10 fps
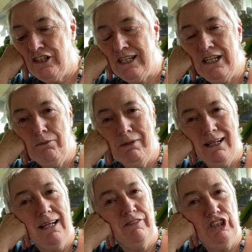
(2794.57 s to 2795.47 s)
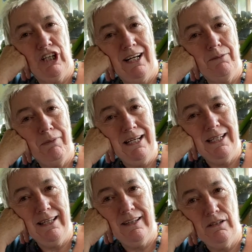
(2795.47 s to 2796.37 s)
think you might have a try at
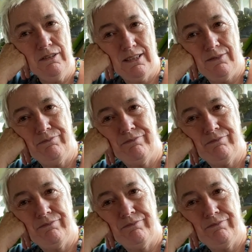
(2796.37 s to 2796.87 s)
making those?